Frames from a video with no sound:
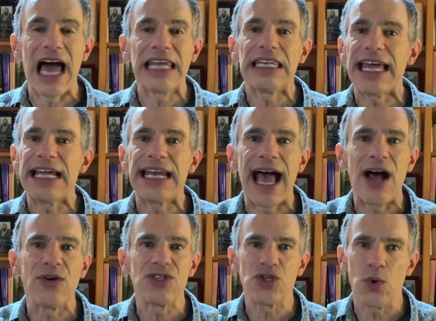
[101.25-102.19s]
I laid
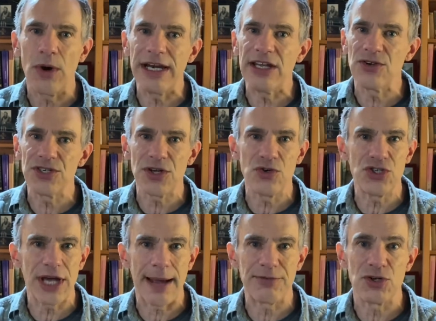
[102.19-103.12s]
out 20 or so
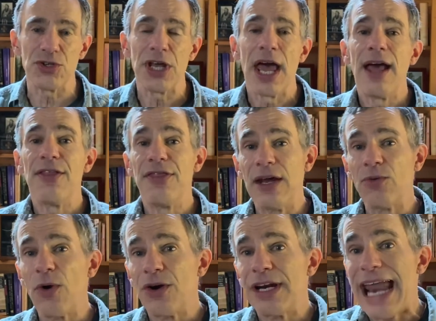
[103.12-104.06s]
chapters, then
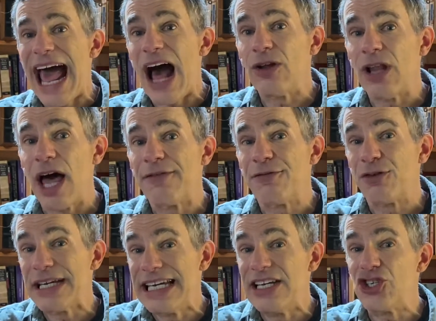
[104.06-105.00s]
wrote an outline
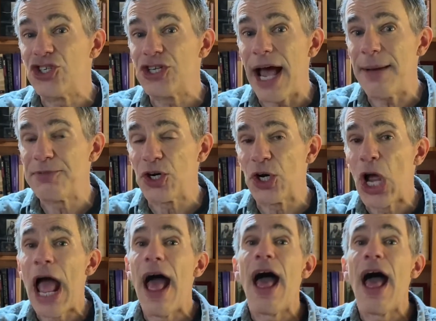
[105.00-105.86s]
for each chapter,